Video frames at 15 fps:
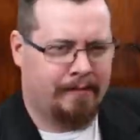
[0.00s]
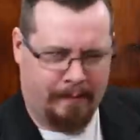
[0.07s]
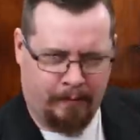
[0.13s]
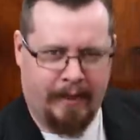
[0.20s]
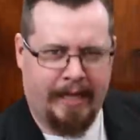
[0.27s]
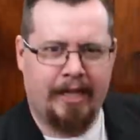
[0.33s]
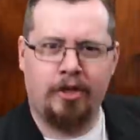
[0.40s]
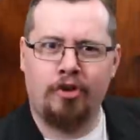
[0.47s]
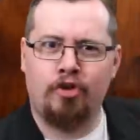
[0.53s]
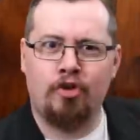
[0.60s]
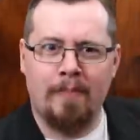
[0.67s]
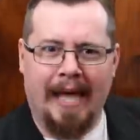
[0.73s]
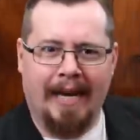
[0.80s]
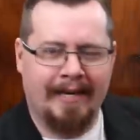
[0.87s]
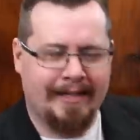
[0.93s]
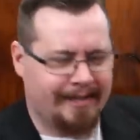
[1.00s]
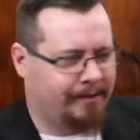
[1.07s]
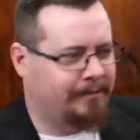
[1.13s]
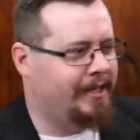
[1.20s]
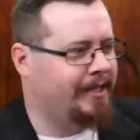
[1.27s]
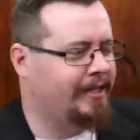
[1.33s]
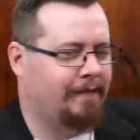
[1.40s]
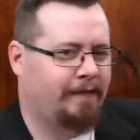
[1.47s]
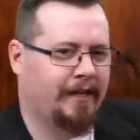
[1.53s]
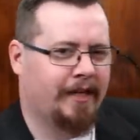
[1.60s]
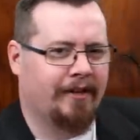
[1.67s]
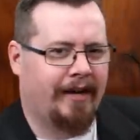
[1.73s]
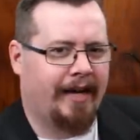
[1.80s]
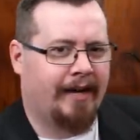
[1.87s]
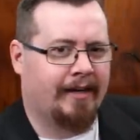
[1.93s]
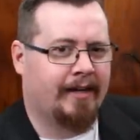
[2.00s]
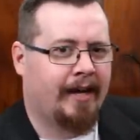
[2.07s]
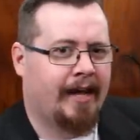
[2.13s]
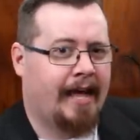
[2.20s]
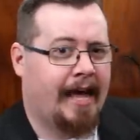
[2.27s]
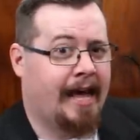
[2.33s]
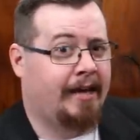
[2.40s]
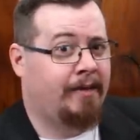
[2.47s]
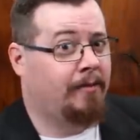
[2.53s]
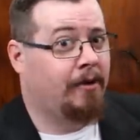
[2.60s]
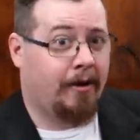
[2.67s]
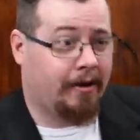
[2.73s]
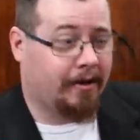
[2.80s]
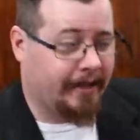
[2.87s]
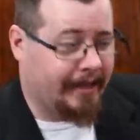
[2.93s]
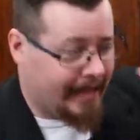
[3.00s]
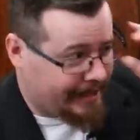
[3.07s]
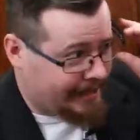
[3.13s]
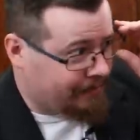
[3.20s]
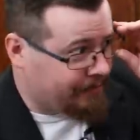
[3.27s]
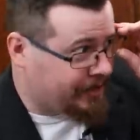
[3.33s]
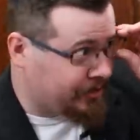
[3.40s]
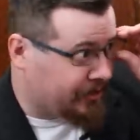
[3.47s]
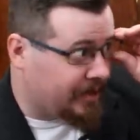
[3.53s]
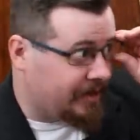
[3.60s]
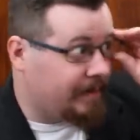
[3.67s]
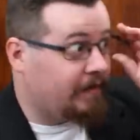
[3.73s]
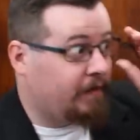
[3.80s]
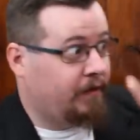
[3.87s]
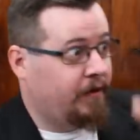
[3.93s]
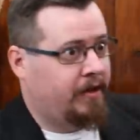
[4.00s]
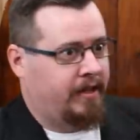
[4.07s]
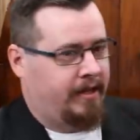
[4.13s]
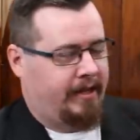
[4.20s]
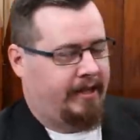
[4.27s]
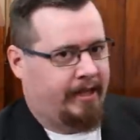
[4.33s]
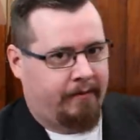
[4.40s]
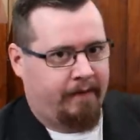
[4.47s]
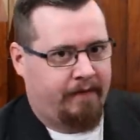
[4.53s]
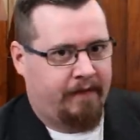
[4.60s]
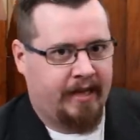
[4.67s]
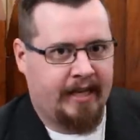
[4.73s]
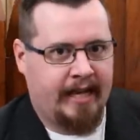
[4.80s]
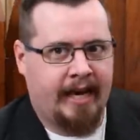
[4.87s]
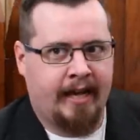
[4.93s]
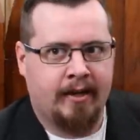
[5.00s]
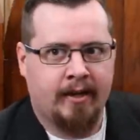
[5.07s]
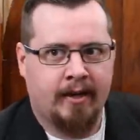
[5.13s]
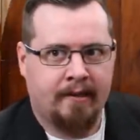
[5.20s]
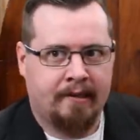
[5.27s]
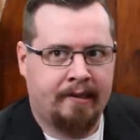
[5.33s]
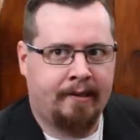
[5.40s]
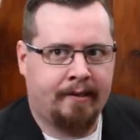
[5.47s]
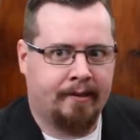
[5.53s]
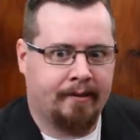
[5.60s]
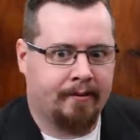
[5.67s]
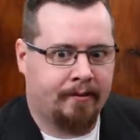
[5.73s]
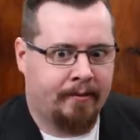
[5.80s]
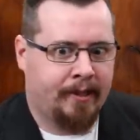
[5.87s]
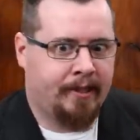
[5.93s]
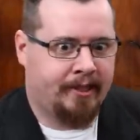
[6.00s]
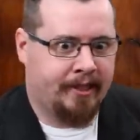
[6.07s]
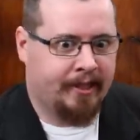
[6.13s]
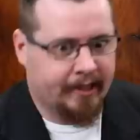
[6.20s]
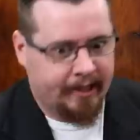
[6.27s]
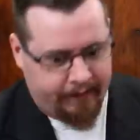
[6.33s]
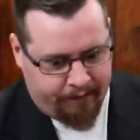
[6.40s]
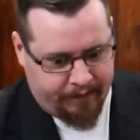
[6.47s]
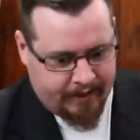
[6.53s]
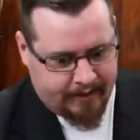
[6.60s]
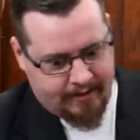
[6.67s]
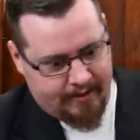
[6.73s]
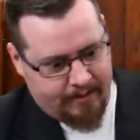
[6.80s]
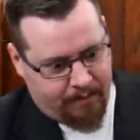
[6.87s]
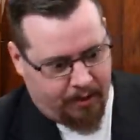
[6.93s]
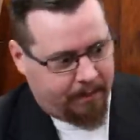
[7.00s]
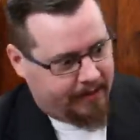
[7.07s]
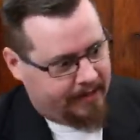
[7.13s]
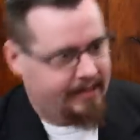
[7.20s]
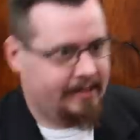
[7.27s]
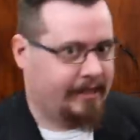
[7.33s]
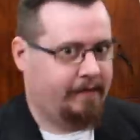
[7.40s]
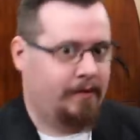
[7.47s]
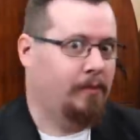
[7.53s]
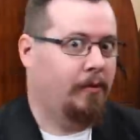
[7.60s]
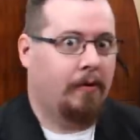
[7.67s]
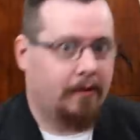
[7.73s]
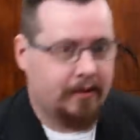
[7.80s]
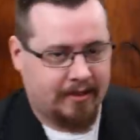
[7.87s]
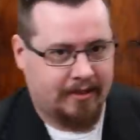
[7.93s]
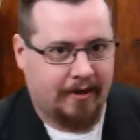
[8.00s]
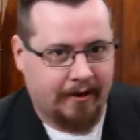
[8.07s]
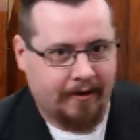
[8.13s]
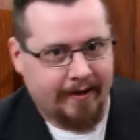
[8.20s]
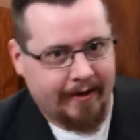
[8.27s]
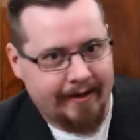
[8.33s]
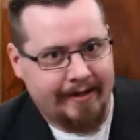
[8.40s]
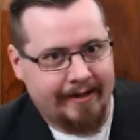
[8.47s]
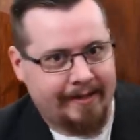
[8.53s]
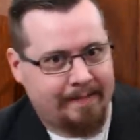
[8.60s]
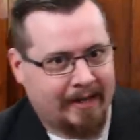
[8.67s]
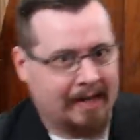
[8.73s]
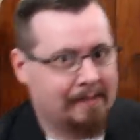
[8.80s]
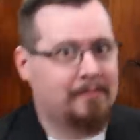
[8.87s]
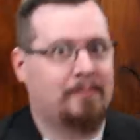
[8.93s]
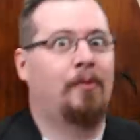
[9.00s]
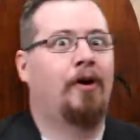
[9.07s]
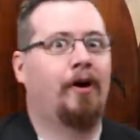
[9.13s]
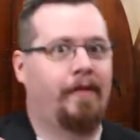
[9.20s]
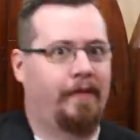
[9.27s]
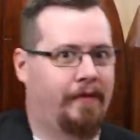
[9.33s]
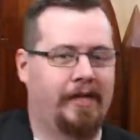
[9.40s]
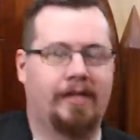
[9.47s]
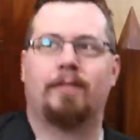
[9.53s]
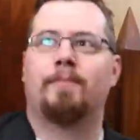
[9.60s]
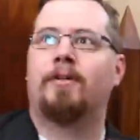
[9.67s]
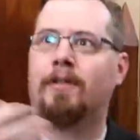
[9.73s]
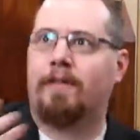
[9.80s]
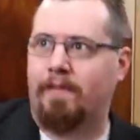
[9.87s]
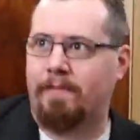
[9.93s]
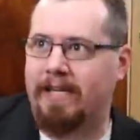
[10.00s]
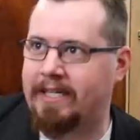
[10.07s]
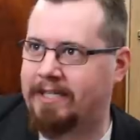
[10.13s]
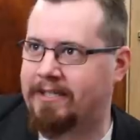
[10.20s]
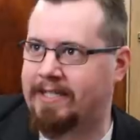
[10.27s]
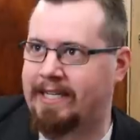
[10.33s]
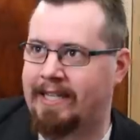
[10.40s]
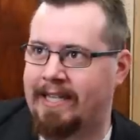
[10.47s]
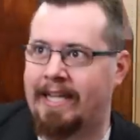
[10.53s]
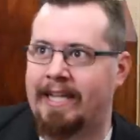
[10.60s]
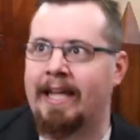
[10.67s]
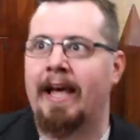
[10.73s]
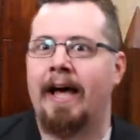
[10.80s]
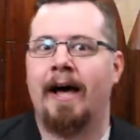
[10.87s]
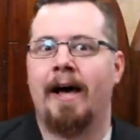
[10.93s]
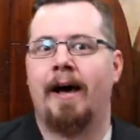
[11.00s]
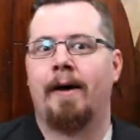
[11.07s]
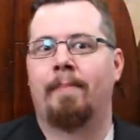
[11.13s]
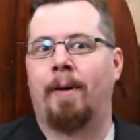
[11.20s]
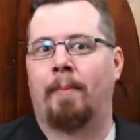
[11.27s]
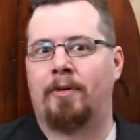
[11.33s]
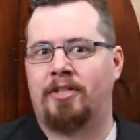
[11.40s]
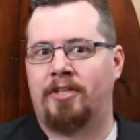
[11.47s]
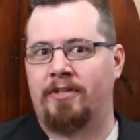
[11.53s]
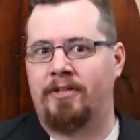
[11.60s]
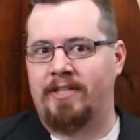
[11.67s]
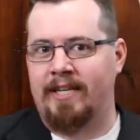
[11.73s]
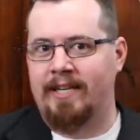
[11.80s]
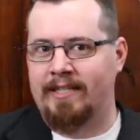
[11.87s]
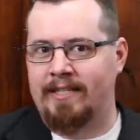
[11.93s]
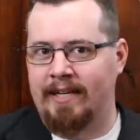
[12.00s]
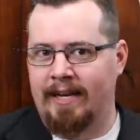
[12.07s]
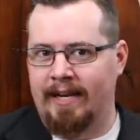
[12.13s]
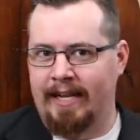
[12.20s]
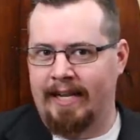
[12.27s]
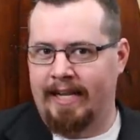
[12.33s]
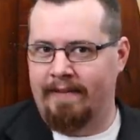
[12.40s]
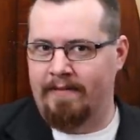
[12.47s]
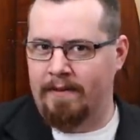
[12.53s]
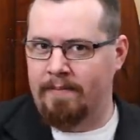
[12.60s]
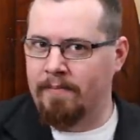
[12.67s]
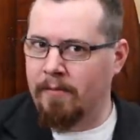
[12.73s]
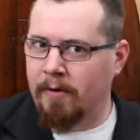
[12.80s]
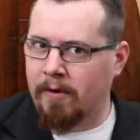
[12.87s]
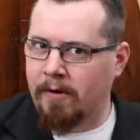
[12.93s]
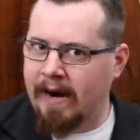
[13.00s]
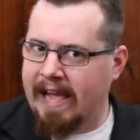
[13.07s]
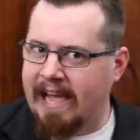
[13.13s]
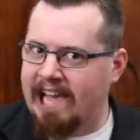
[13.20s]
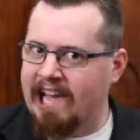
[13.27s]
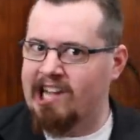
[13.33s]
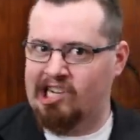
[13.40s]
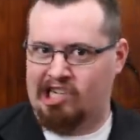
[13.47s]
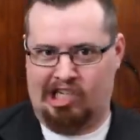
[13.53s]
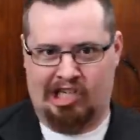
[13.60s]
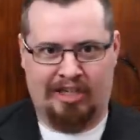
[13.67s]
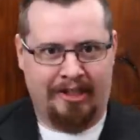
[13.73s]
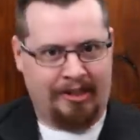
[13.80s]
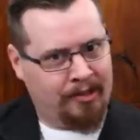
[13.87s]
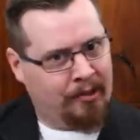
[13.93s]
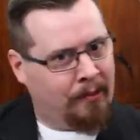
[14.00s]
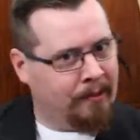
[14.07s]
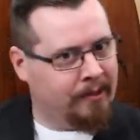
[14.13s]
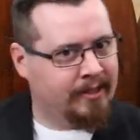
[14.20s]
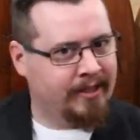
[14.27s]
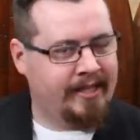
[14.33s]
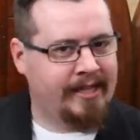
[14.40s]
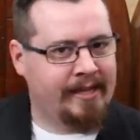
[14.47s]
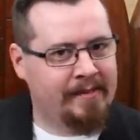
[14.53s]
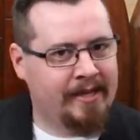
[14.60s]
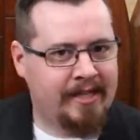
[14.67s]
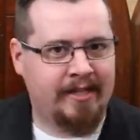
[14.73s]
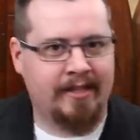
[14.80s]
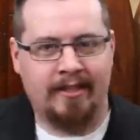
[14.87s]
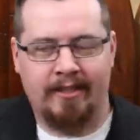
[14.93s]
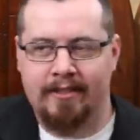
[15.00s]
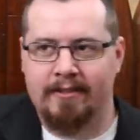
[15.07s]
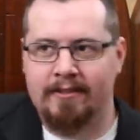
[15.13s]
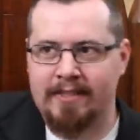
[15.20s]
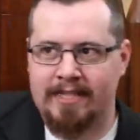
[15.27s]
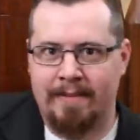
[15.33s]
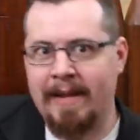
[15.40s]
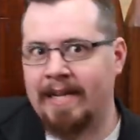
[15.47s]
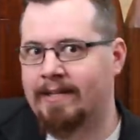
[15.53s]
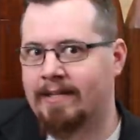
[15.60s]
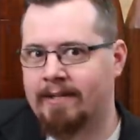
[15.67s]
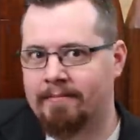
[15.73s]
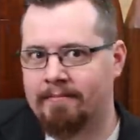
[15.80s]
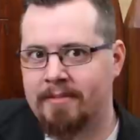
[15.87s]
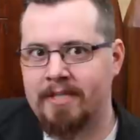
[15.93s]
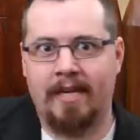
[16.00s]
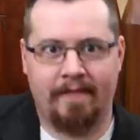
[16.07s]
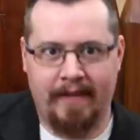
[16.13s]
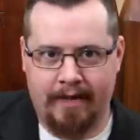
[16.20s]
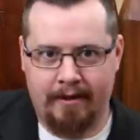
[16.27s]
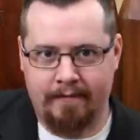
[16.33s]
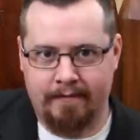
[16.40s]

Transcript: we did figure out. And not only that, then we took it a bit further and then we figured out, oh, quenching it affects the properties even more so. And it becomes more of a riddle, more of an interesting thing, but produces even more excellent quality materials to make stuff out